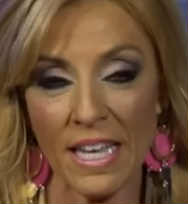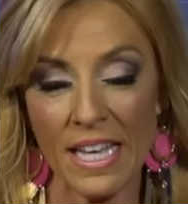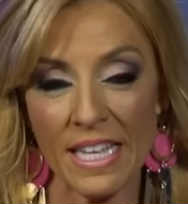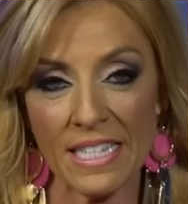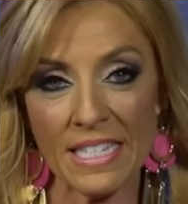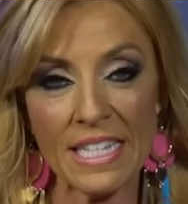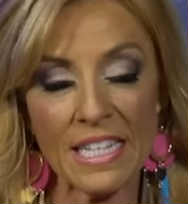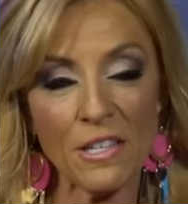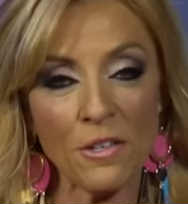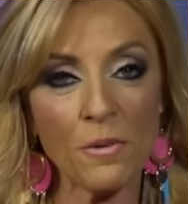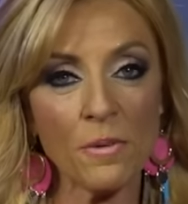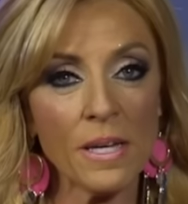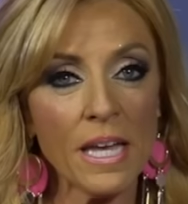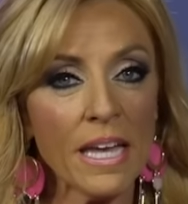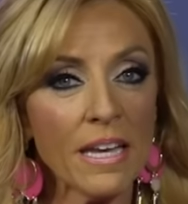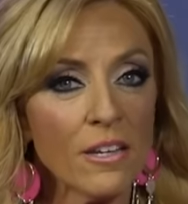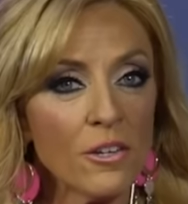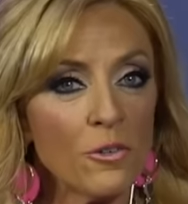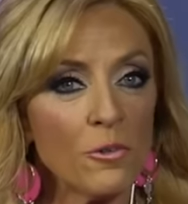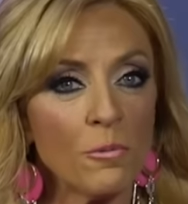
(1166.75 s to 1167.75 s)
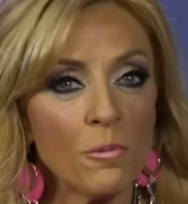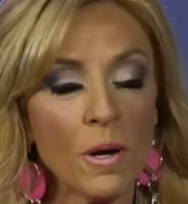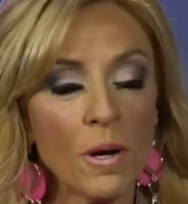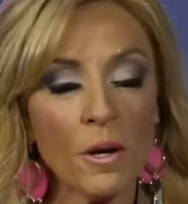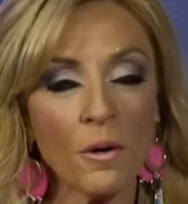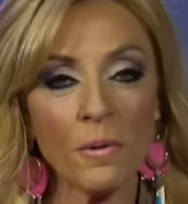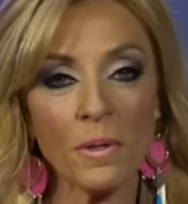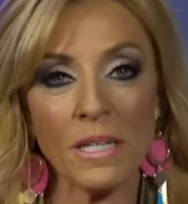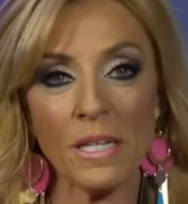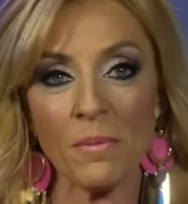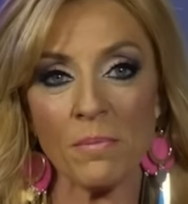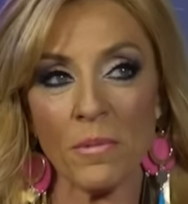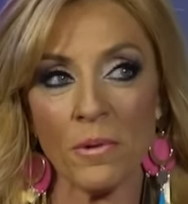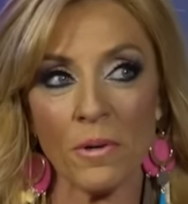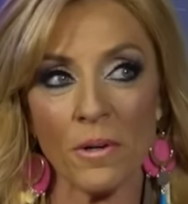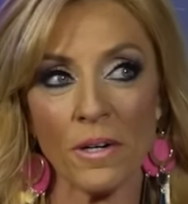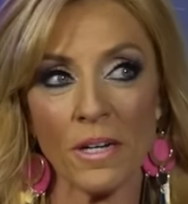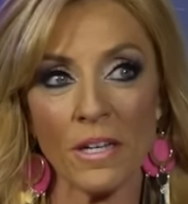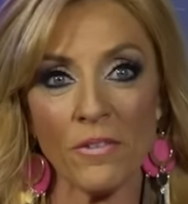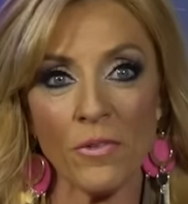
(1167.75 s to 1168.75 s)
See, you can't grow
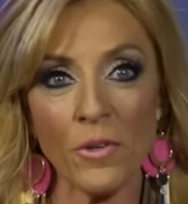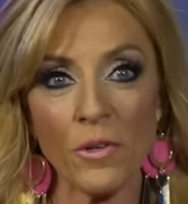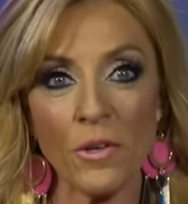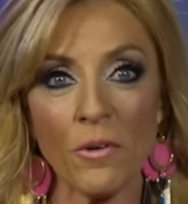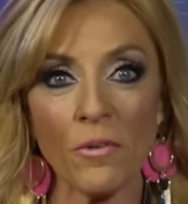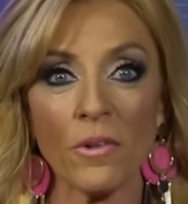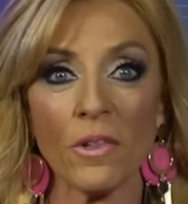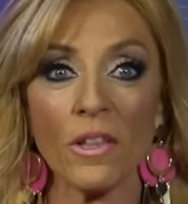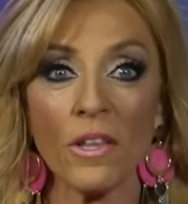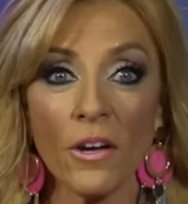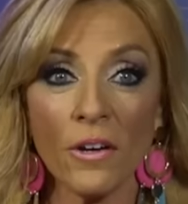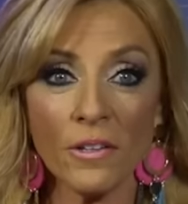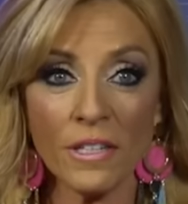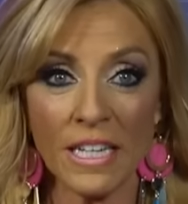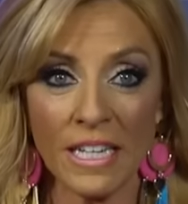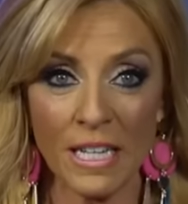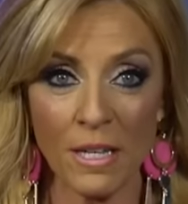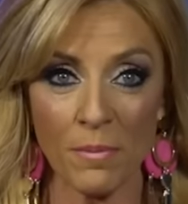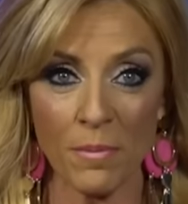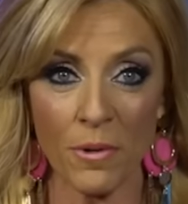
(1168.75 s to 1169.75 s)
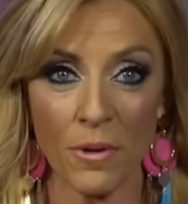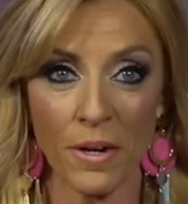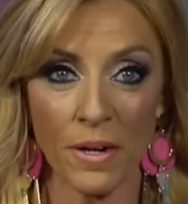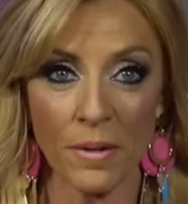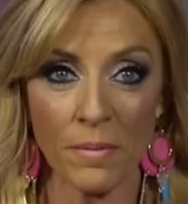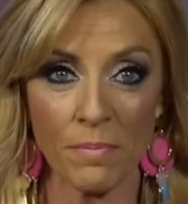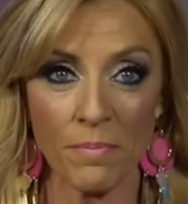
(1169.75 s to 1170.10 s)
anymore if you don't learn anymore.